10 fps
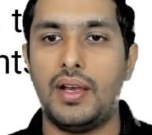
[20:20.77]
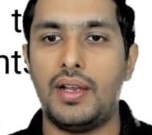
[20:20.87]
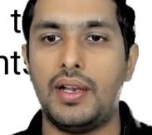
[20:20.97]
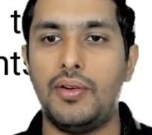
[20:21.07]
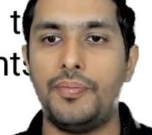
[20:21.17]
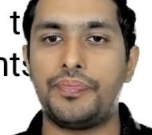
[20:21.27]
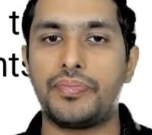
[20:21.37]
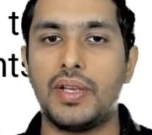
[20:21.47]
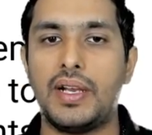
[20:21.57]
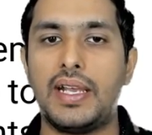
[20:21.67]
Now,
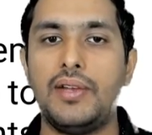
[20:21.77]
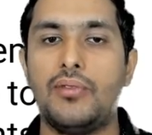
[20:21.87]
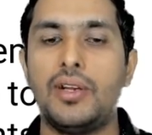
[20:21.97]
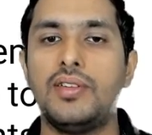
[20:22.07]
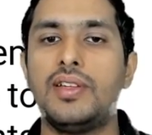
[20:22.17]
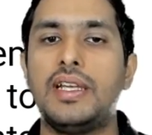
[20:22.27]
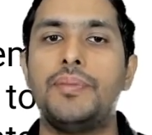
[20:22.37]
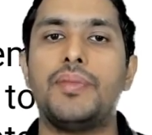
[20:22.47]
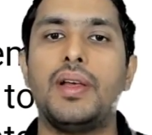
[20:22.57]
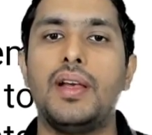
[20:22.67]
again, what is the
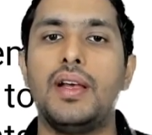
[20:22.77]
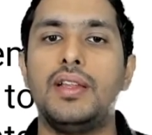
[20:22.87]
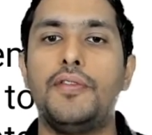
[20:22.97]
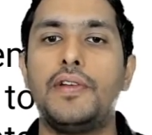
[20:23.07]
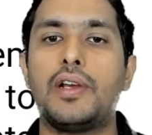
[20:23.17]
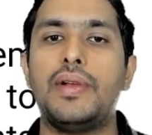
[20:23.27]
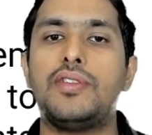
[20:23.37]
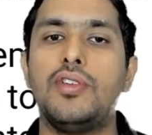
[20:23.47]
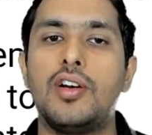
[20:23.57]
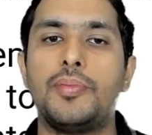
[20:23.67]
theme? The
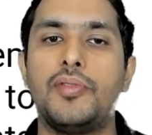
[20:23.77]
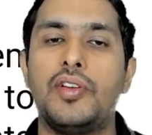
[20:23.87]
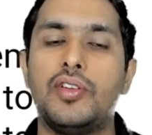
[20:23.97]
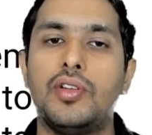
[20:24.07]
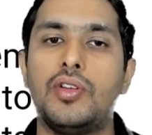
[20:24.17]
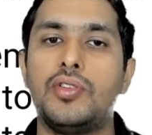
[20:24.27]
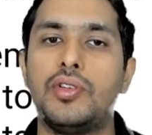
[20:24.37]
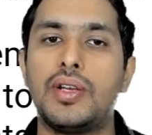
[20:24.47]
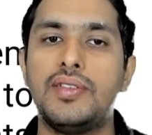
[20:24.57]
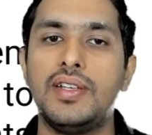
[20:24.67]
frequency of urban flooding. You
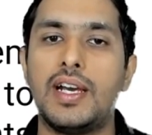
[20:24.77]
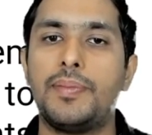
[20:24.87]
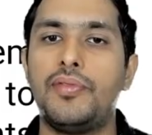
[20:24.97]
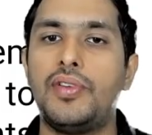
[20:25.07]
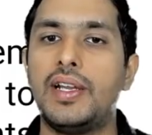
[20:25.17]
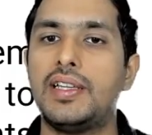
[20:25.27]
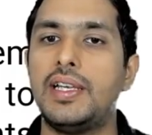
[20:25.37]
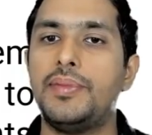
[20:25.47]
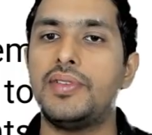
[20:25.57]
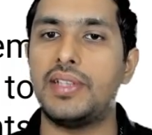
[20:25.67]
can see urban flooding
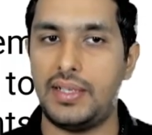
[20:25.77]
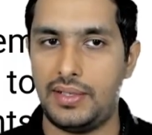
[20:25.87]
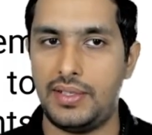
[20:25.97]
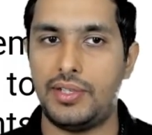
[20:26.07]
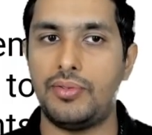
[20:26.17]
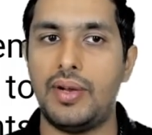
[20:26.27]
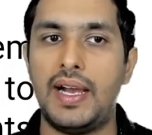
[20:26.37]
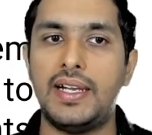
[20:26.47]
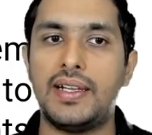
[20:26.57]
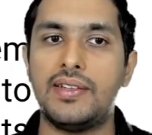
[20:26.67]
theme is there due to high
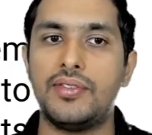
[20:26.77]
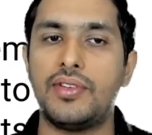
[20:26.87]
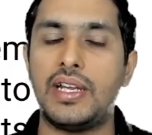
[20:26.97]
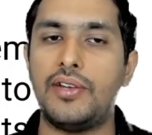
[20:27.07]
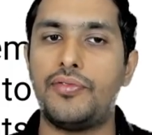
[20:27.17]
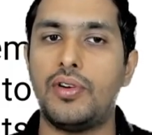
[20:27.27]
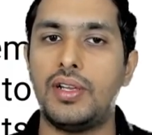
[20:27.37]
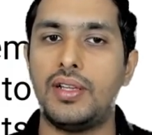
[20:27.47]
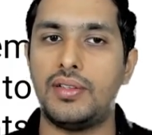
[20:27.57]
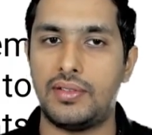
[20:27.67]
intensity of the rainfall
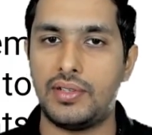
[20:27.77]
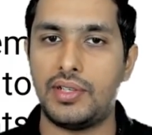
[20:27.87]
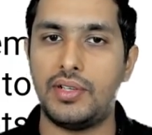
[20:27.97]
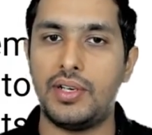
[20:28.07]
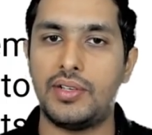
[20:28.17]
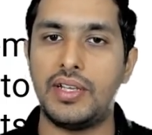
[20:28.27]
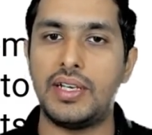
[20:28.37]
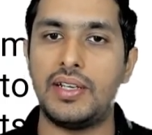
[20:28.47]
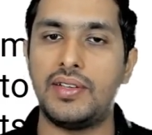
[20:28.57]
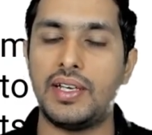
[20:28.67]
and it's
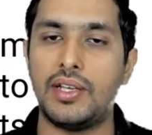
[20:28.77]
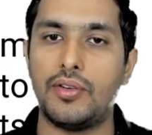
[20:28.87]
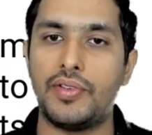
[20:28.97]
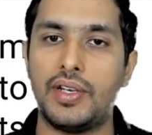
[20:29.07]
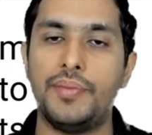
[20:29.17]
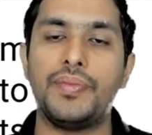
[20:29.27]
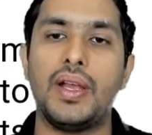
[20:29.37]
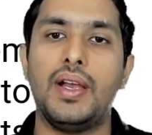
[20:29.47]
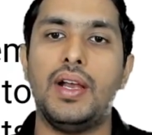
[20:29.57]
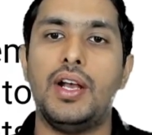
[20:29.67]
increasing year over year.
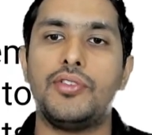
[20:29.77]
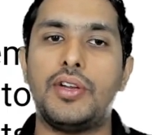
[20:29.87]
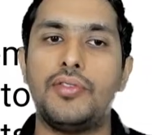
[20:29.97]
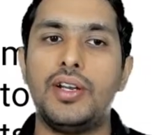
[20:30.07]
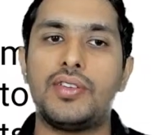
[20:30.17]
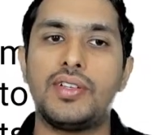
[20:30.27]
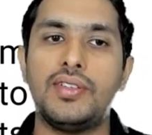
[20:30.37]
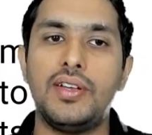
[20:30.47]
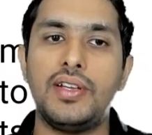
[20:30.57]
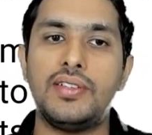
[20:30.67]
So you have to discuss
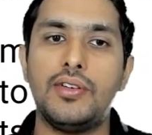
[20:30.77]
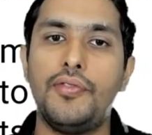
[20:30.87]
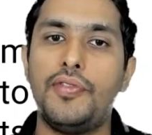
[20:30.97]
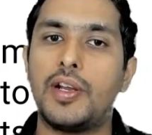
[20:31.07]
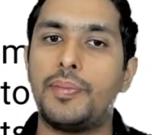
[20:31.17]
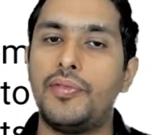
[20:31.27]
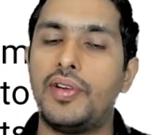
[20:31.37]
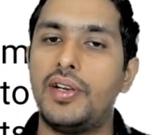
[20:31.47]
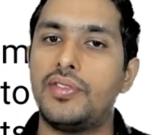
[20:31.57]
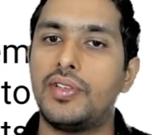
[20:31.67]
the reason of urban
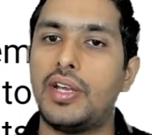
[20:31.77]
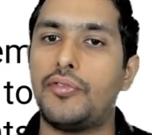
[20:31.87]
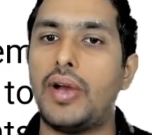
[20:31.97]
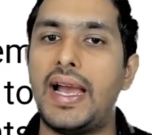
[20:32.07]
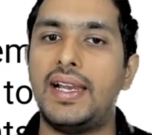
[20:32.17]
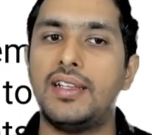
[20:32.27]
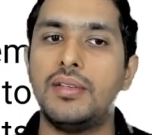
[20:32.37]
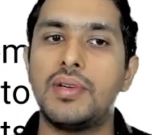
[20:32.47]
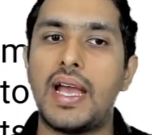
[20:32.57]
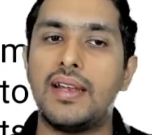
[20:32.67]
floods. You have to highlight the
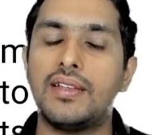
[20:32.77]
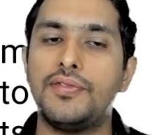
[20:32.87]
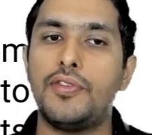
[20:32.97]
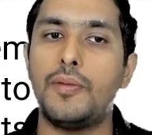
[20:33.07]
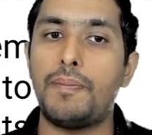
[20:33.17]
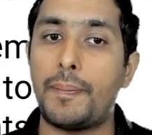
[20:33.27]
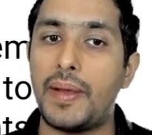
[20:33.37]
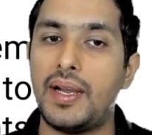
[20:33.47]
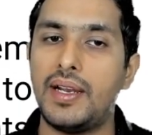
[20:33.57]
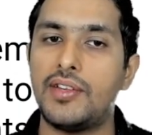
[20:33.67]
mechanism for
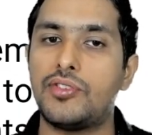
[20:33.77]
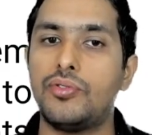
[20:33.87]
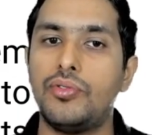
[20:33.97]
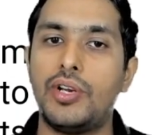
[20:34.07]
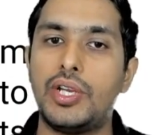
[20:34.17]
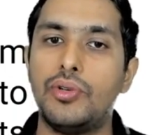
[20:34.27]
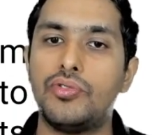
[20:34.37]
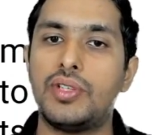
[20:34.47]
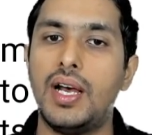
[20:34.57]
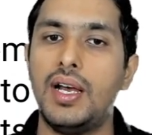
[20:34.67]
preparedness to reduce
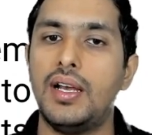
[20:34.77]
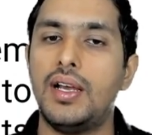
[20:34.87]
the